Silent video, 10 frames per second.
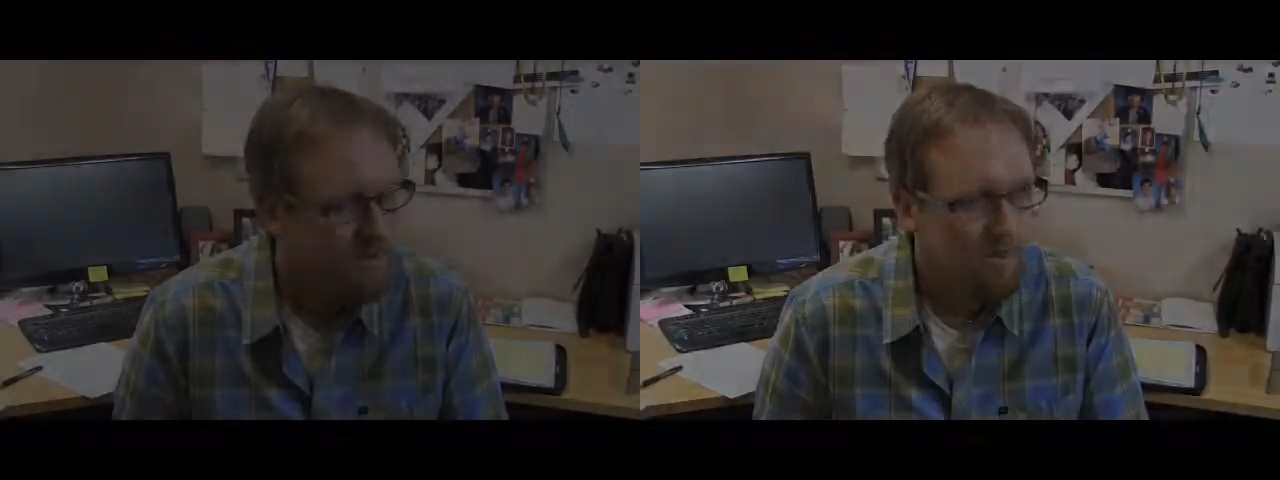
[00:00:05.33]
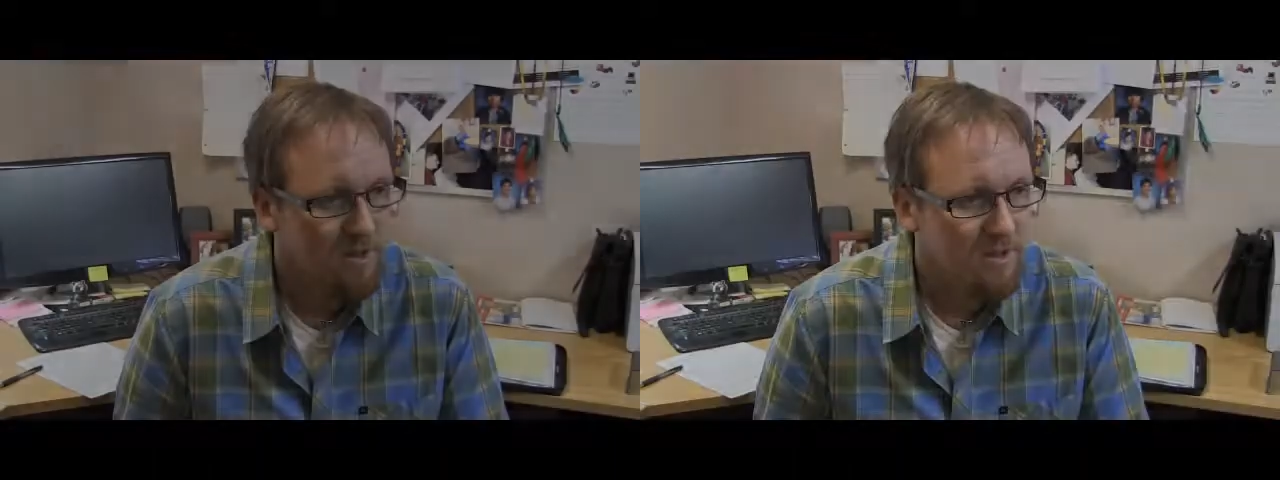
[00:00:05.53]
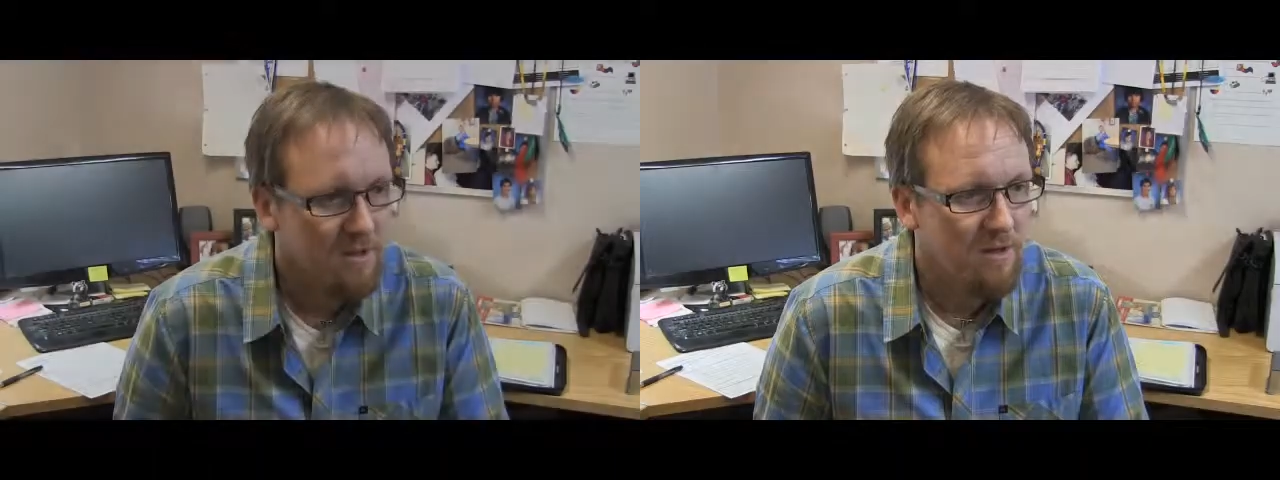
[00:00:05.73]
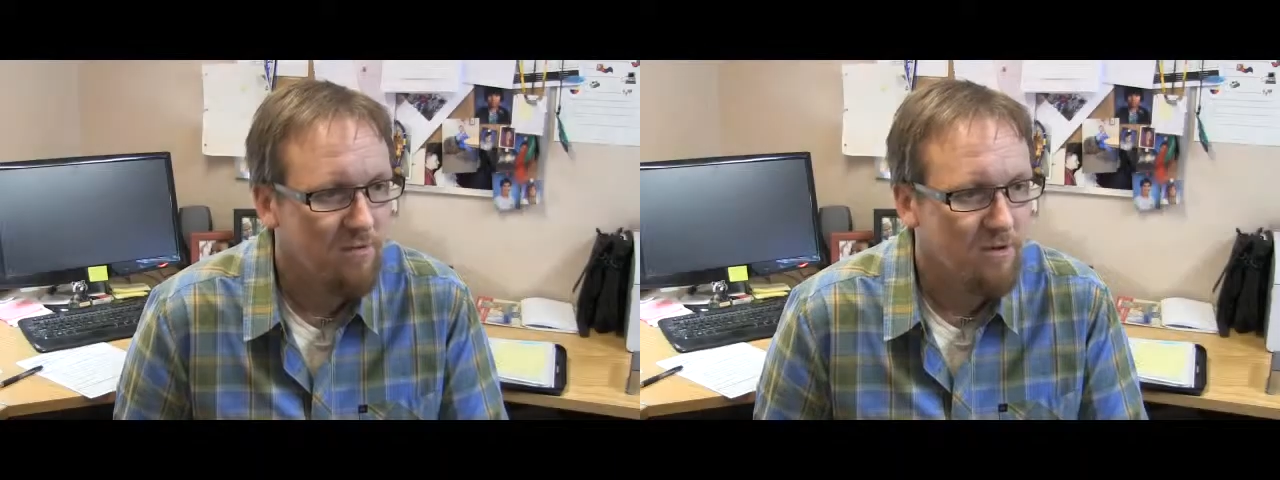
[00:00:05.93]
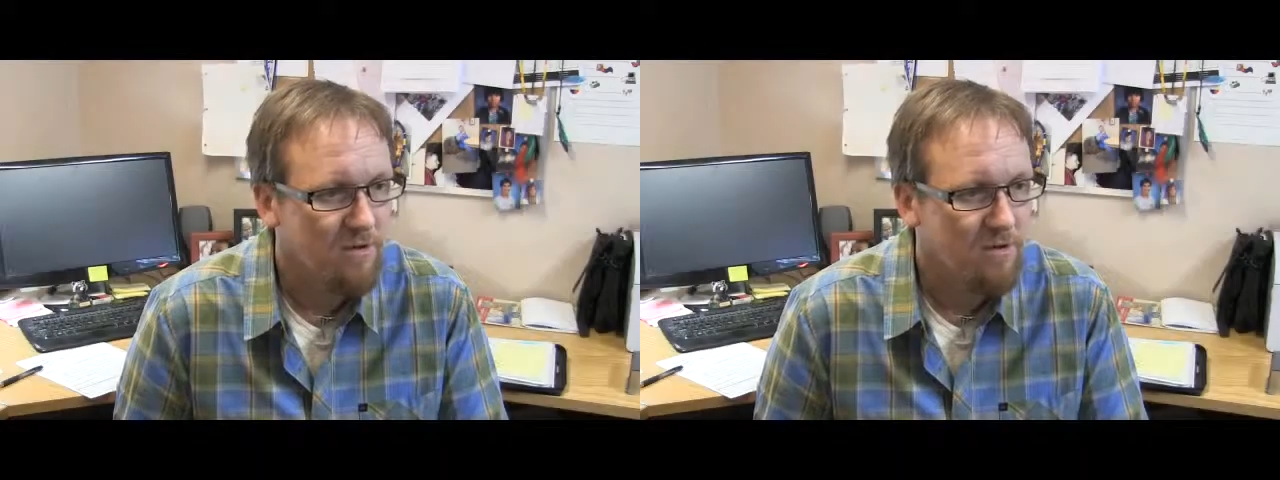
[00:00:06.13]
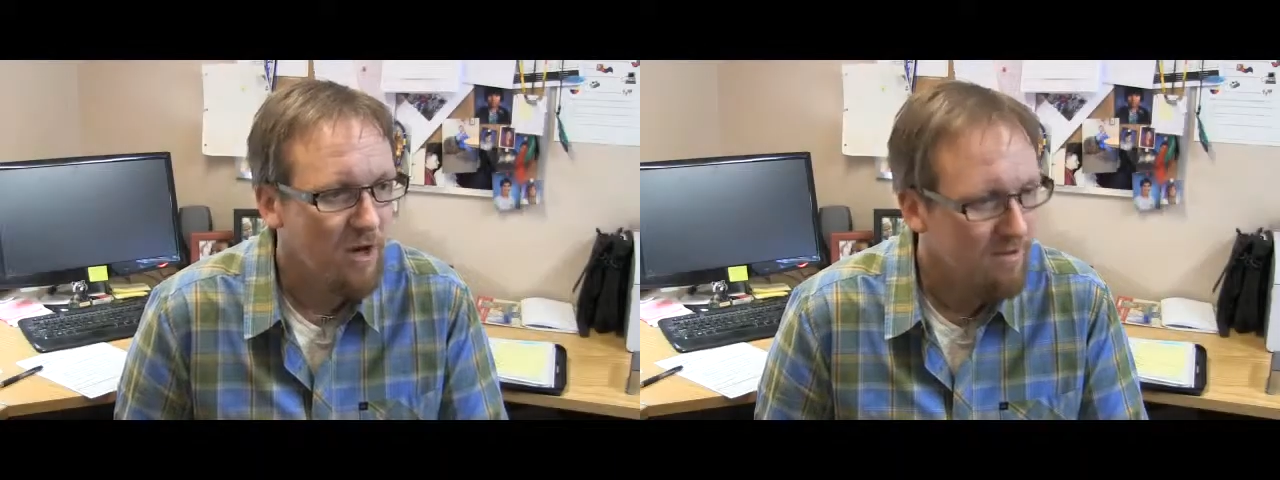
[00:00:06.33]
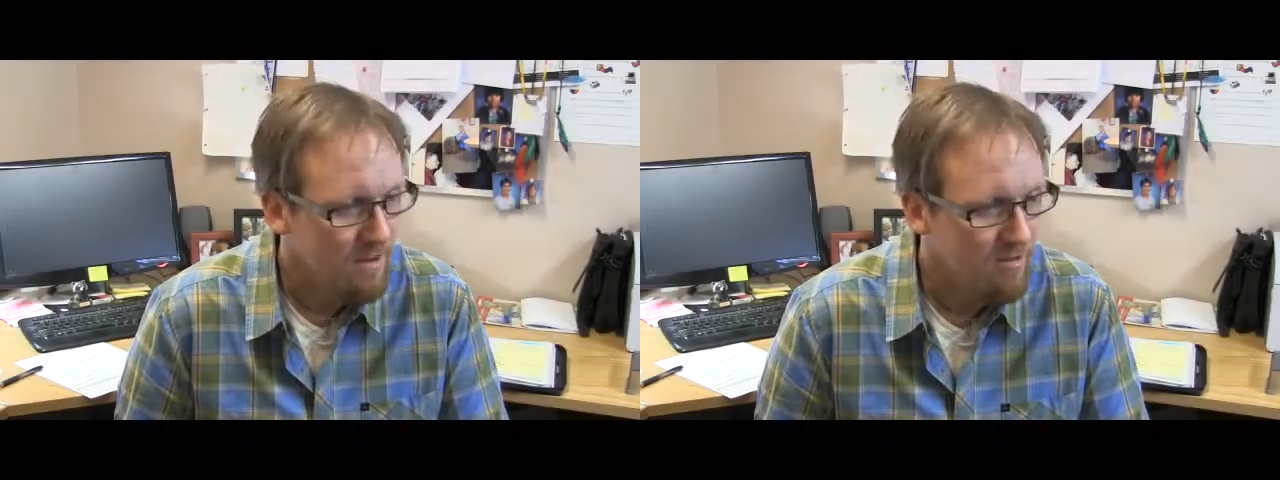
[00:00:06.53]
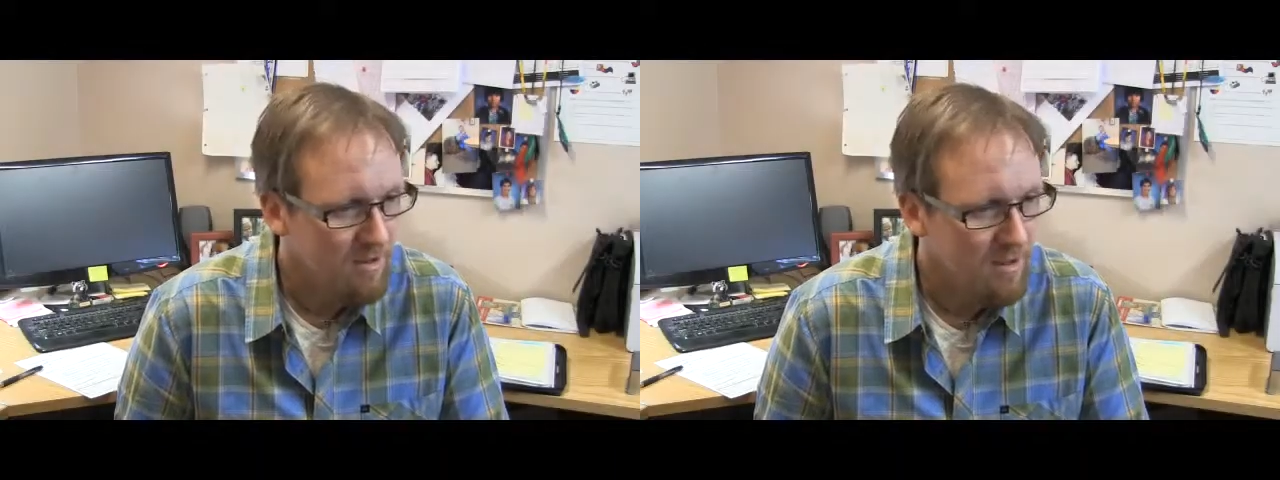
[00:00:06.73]
Some would say that we're not
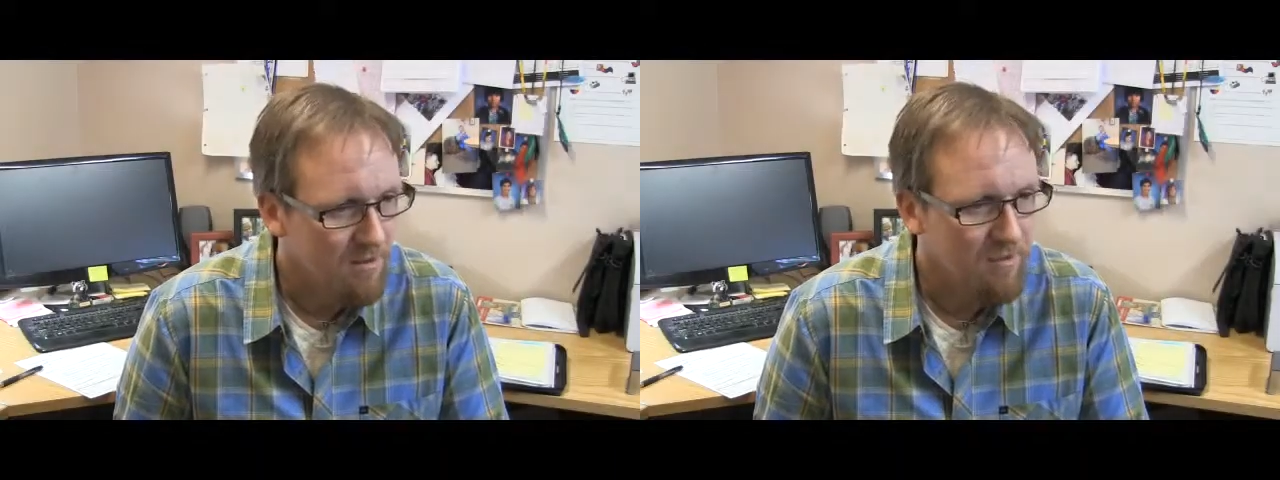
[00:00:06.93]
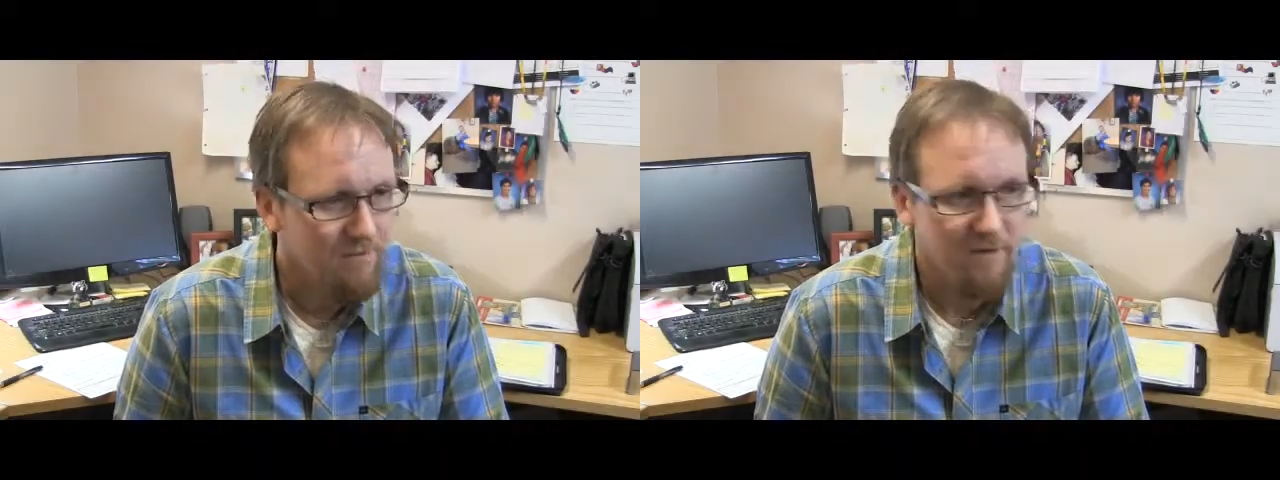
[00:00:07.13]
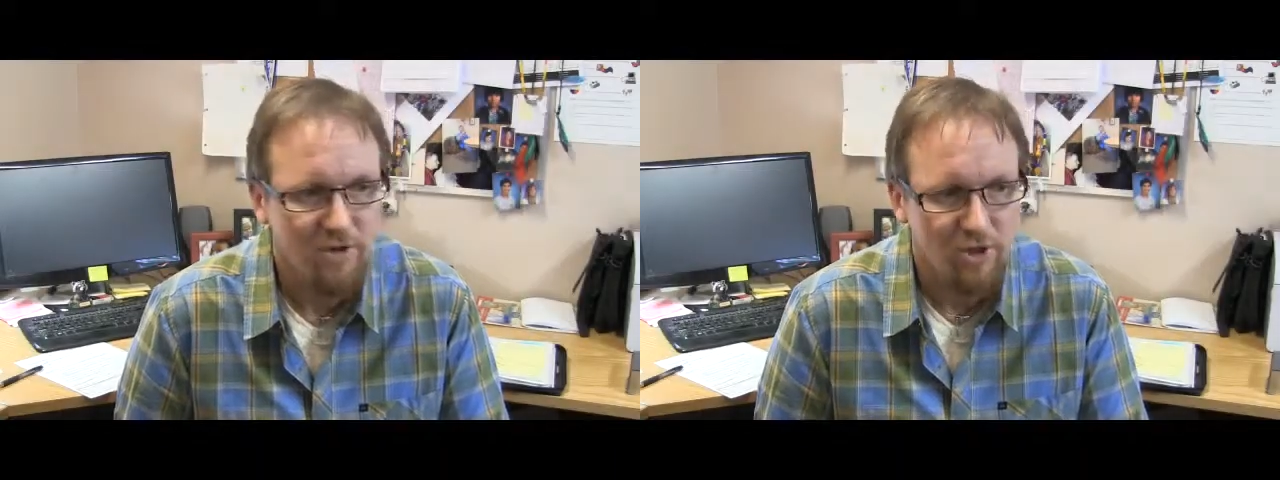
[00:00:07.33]
that unique and we're very